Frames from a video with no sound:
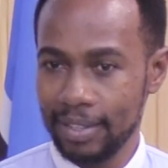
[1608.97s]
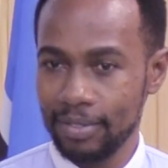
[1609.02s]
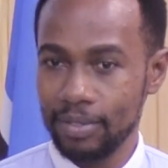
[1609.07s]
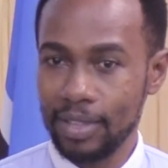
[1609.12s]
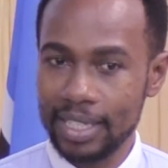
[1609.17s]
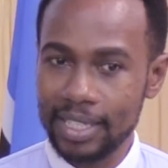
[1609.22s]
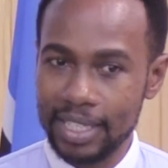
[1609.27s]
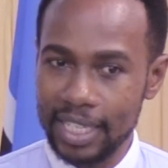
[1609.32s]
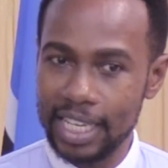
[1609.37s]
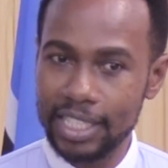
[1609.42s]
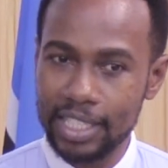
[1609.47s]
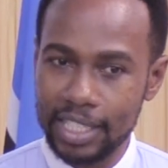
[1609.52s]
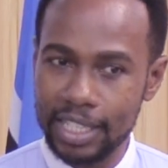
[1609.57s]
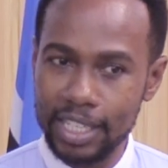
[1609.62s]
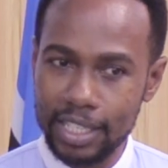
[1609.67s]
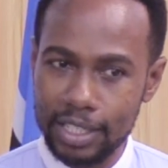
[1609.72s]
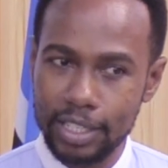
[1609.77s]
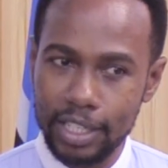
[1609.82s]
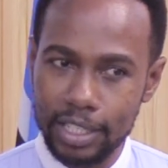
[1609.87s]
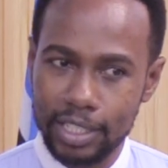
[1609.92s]
that
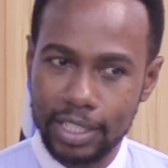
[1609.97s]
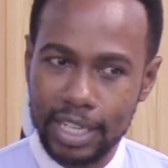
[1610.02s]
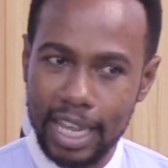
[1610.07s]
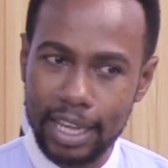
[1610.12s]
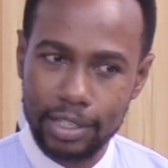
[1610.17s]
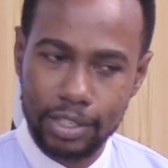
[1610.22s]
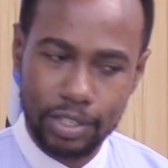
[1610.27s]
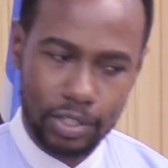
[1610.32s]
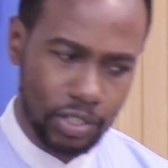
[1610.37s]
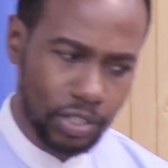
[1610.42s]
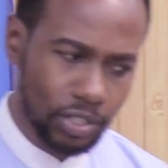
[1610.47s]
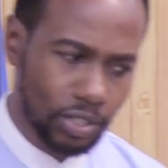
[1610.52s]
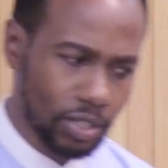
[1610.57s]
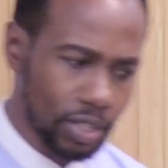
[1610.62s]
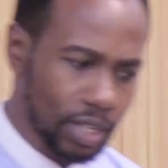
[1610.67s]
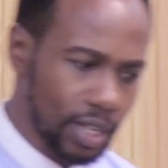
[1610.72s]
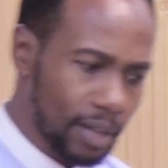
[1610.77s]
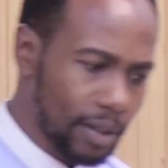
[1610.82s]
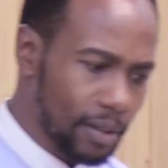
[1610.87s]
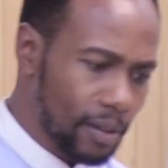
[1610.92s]
it
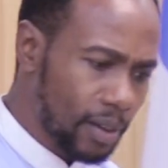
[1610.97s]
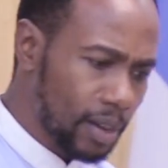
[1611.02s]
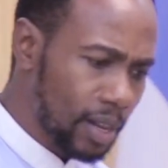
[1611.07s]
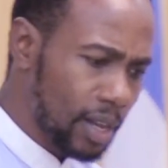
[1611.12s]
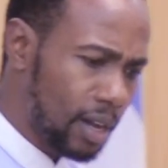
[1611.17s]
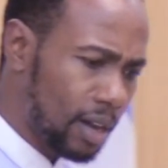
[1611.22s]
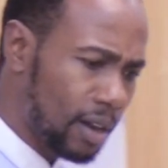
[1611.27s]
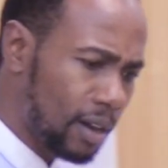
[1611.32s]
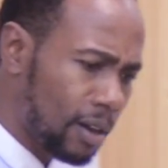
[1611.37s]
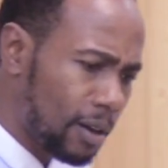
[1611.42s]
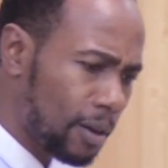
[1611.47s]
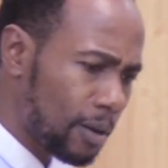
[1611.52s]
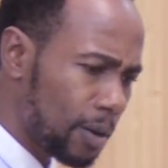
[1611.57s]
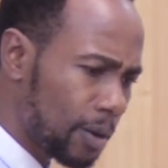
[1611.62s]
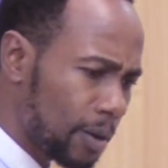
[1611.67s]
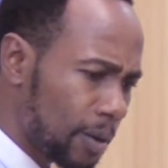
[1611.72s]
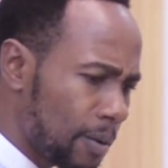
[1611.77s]
takes a